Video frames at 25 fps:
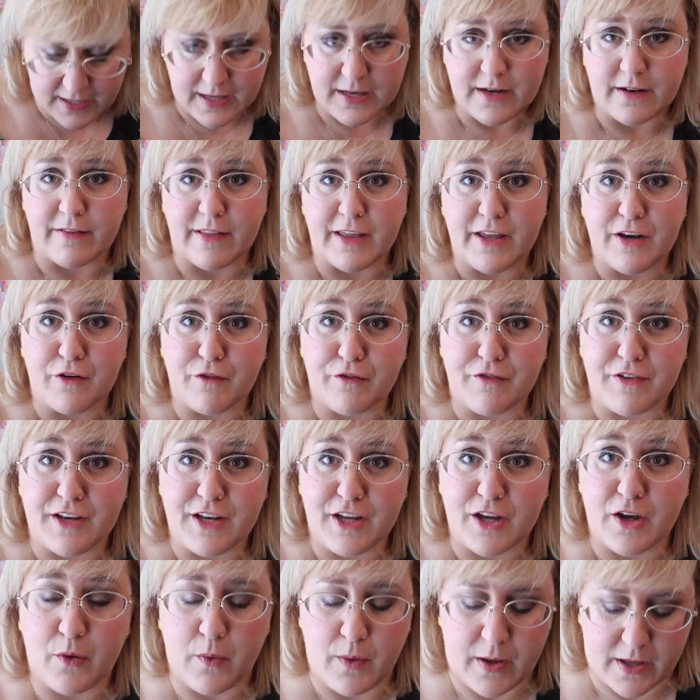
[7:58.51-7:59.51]
in a later
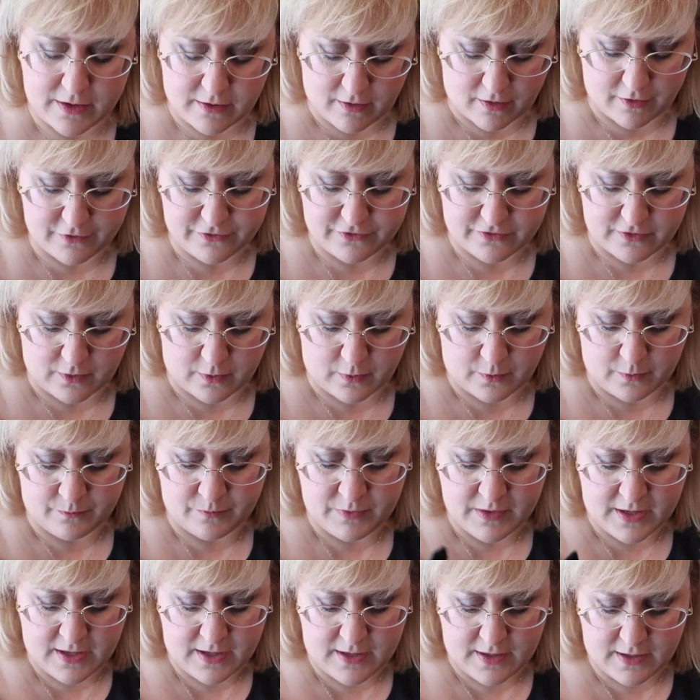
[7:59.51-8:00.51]
video and also
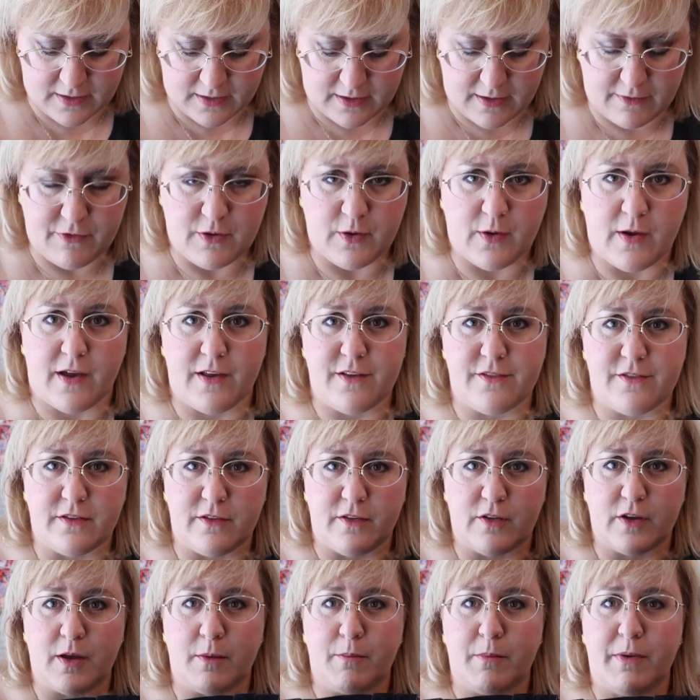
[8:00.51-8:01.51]
give you guys a
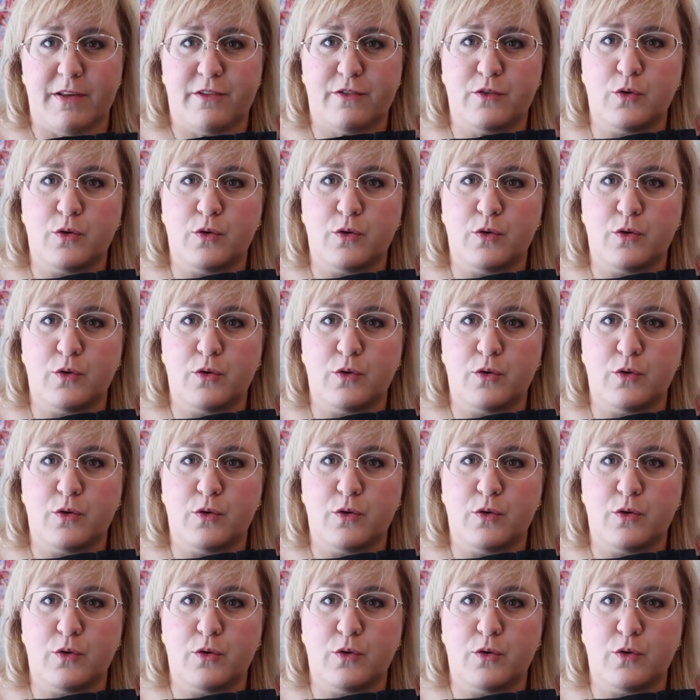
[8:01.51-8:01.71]
look at my